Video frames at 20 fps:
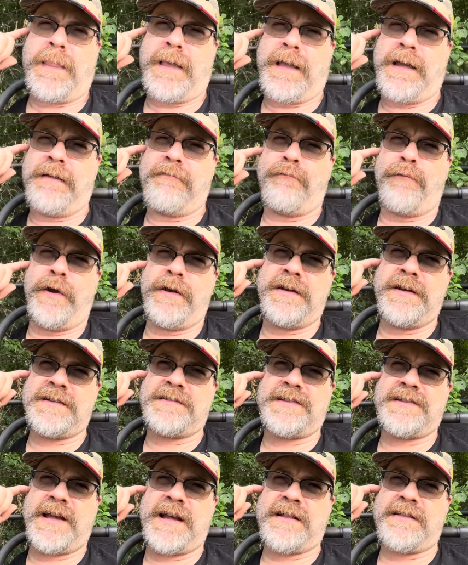Wasn't
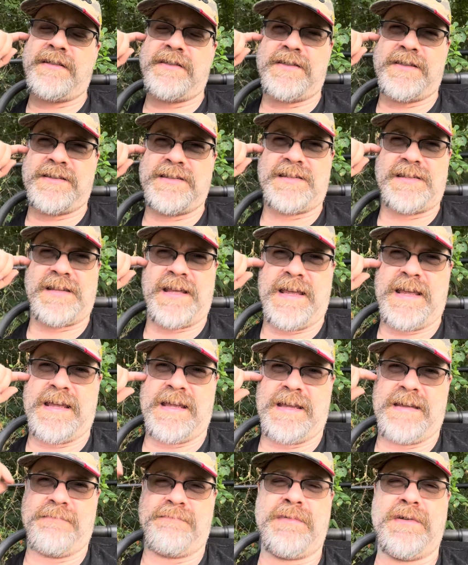exactly the
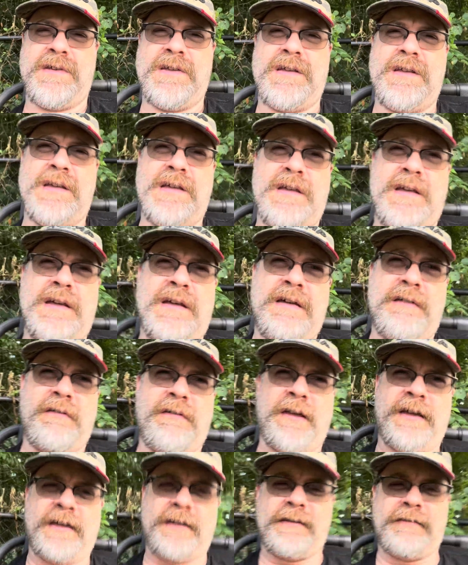same
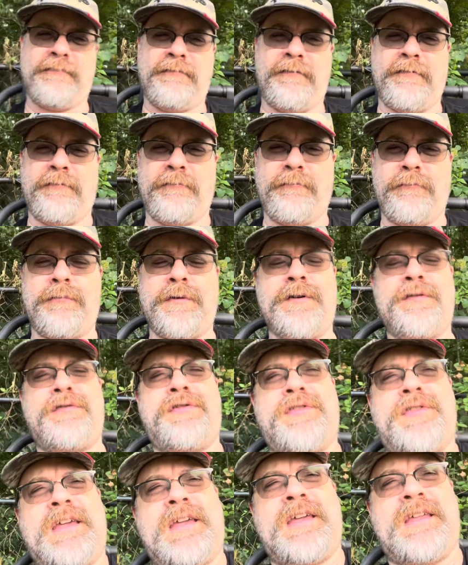
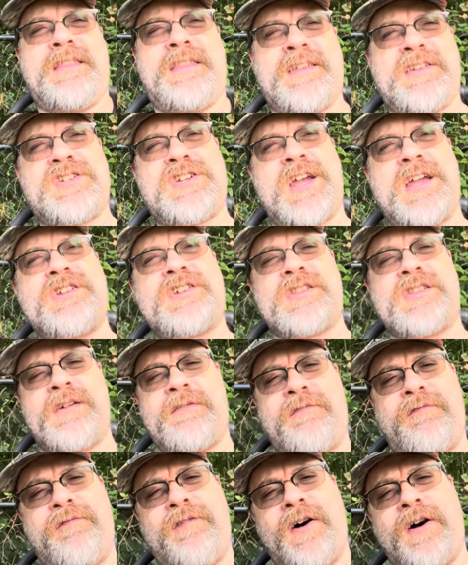with the change in
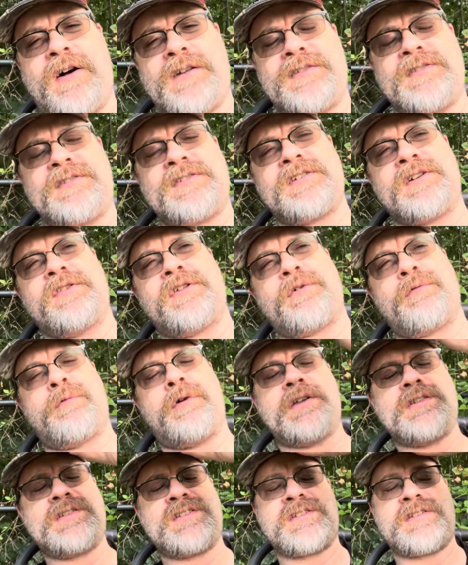the font. So there
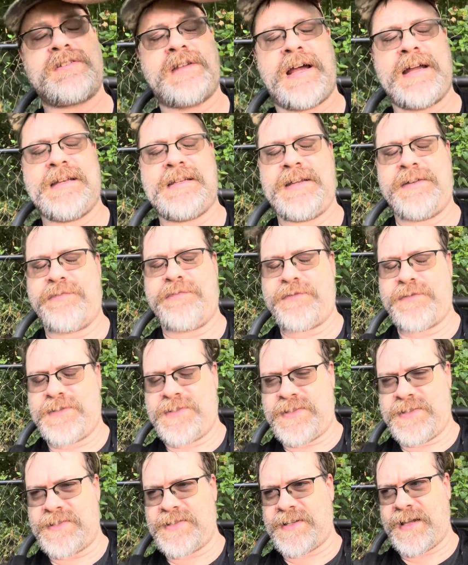was slight
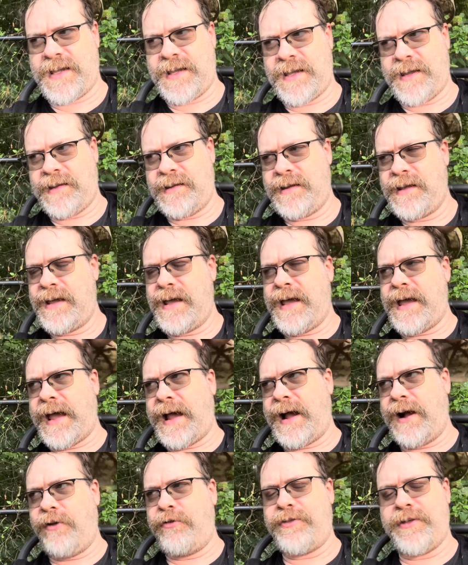differences in
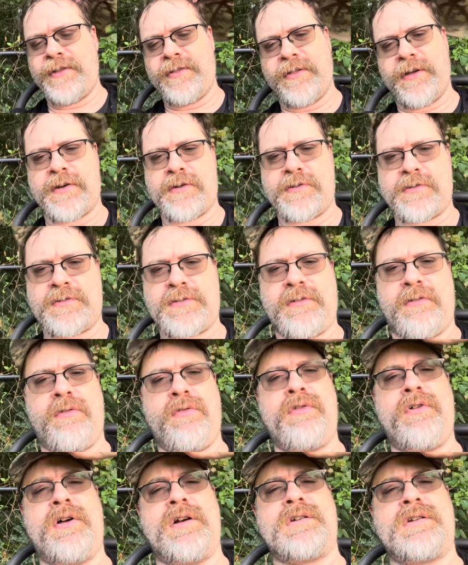how the letters
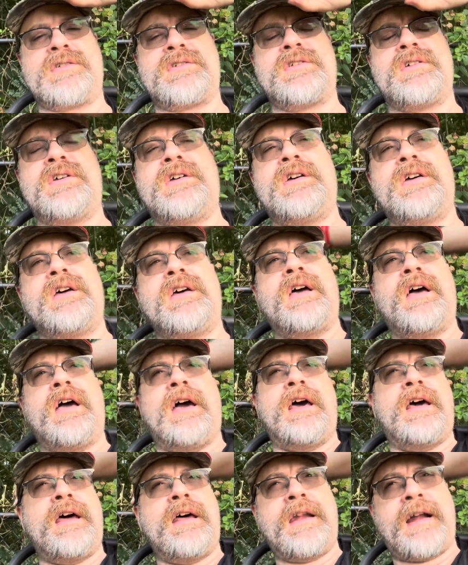looked.
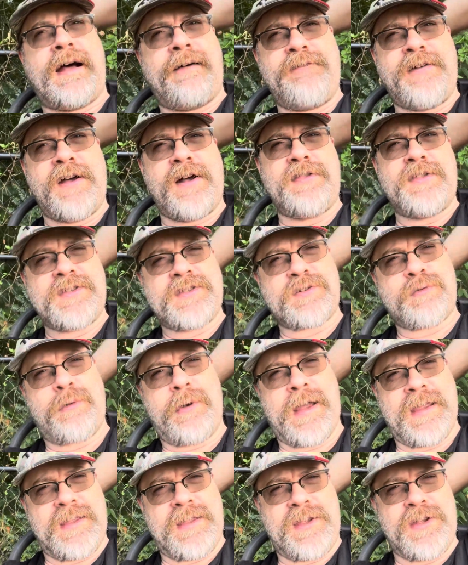And I found this
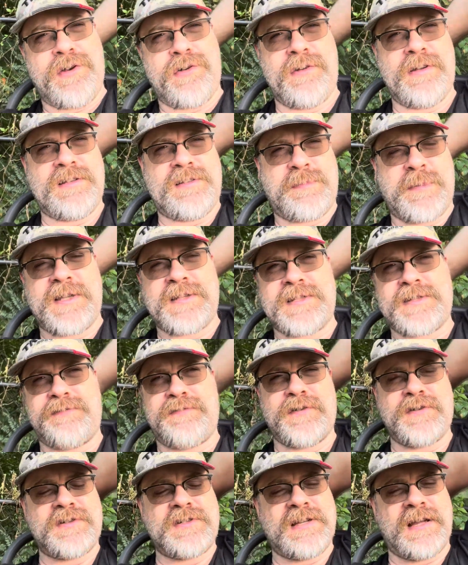quite curious because the
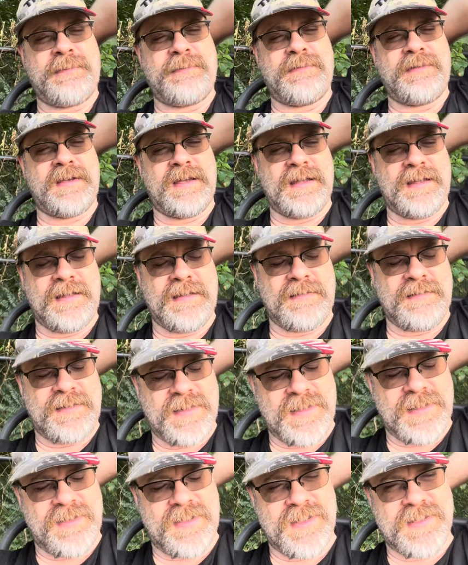first time it
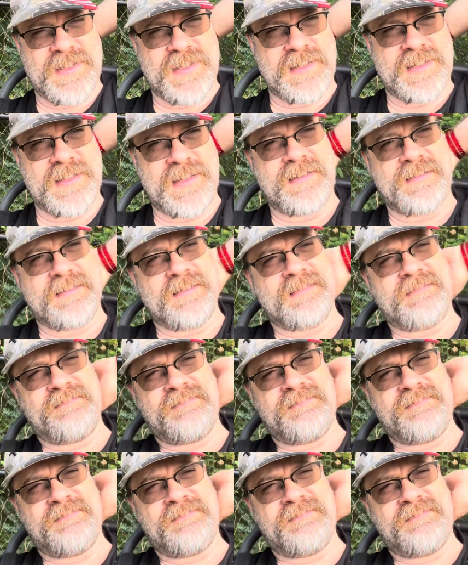did this, it didn't.